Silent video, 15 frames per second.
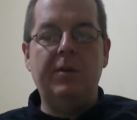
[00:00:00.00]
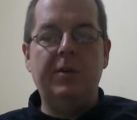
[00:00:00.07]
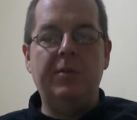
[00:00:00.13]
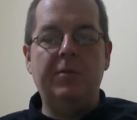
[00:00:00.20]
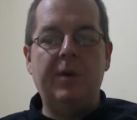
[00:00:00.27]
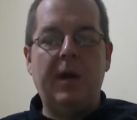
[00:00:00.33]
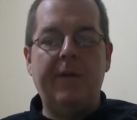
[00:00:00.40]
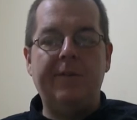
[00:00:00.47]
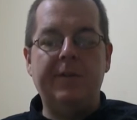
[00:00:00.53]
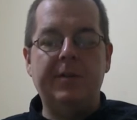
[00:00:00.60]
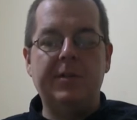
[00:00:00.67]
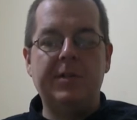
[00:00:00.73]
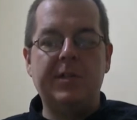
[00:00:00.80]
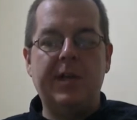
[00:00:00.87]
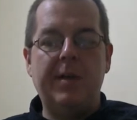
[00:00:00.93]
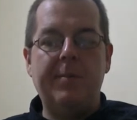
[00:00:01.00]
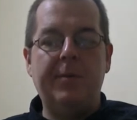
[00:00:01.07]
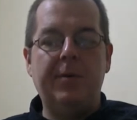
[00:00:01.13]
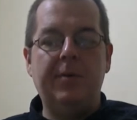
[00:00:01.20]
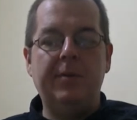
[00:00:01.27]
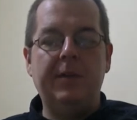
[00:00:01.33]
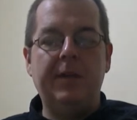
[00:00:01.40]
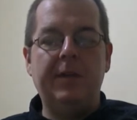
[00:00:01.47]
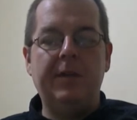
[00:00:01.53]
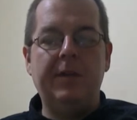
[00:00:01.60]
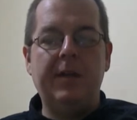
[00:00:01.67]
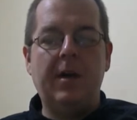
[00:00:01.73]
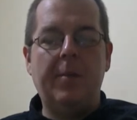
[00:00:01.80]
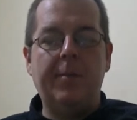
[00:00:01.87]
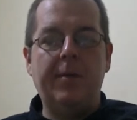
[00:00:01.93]
You have to stay purely in
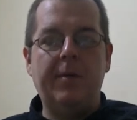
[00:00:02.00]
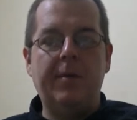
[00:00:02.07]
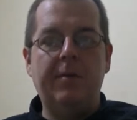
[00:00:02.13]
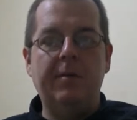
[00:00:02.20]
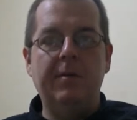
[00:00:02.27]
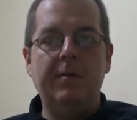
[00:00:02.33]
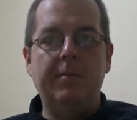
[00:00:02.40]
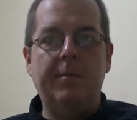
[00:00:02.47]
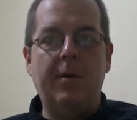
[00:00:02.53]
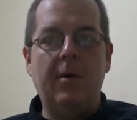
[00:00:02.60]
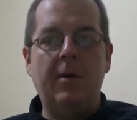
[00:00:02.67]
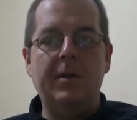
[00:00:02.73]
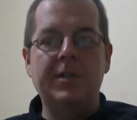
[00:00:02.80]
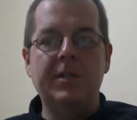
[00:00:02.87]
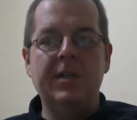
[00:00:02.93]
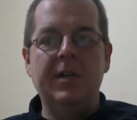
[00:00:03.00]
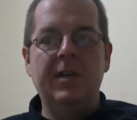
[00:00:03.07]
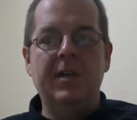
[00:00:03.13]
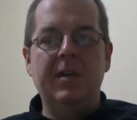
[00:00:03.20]
the upper parts.